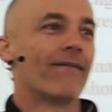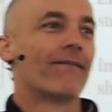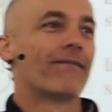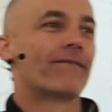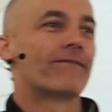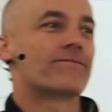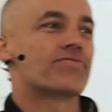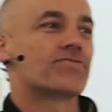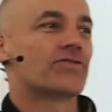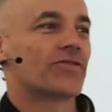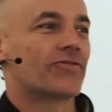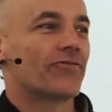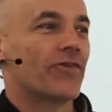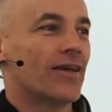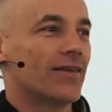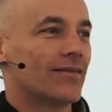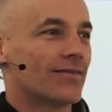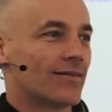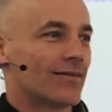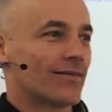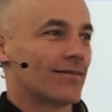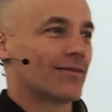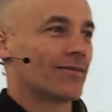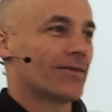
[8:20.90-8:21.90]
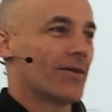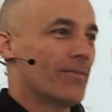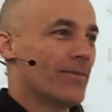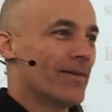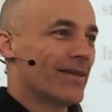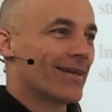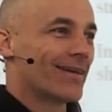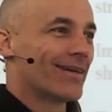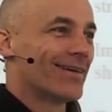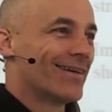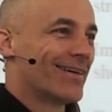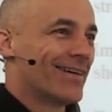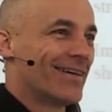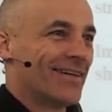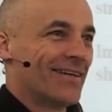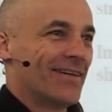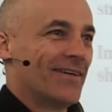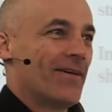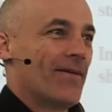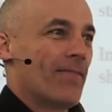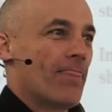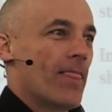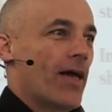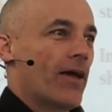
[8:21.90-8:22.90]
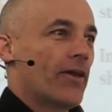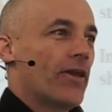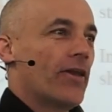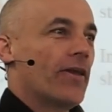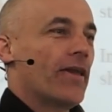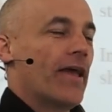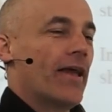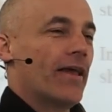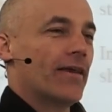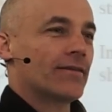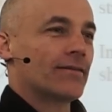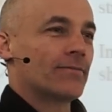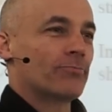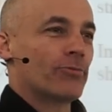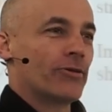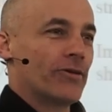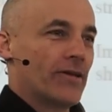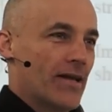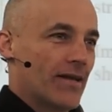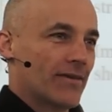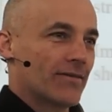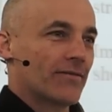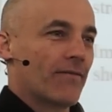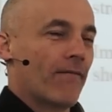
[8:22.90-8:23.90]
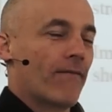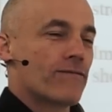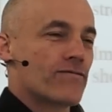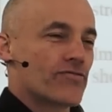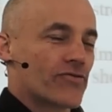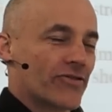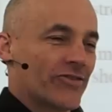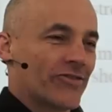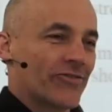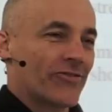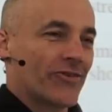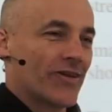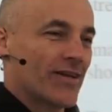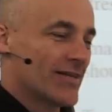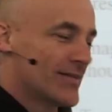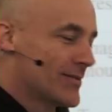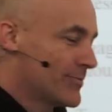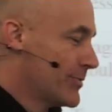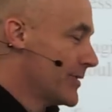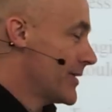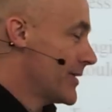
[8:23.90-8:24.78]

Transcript: stress or something. I don't know how to pronounce for stress,